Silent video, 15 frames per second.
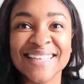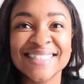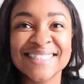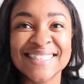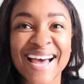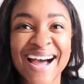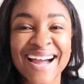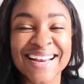
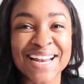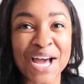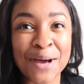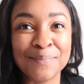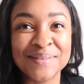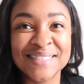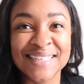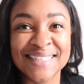sign
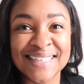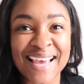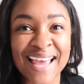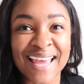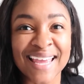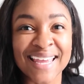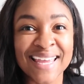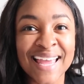up
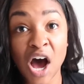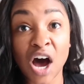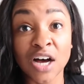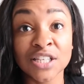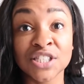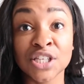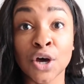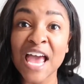today.
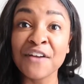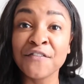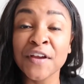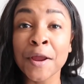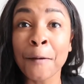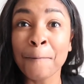Also, every